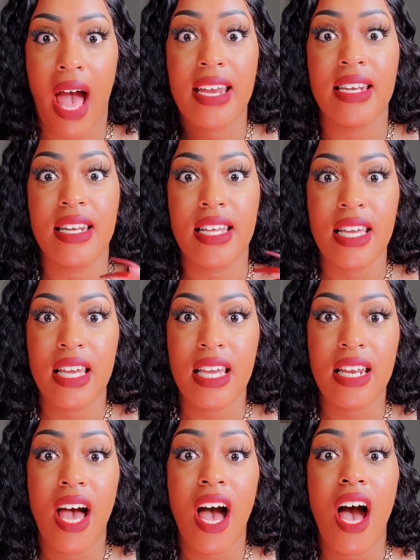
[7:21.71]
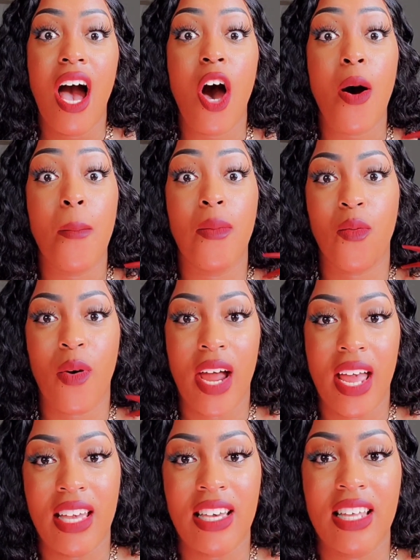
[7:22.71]
I need a
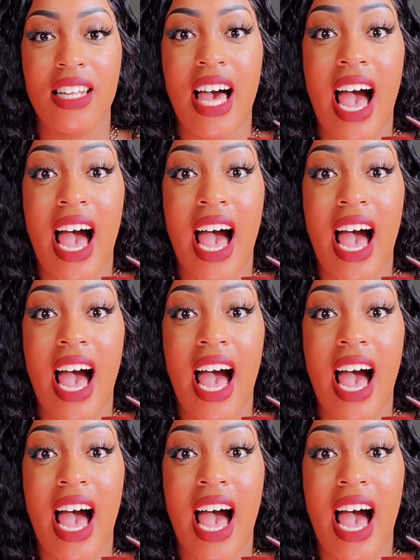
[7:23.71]
break.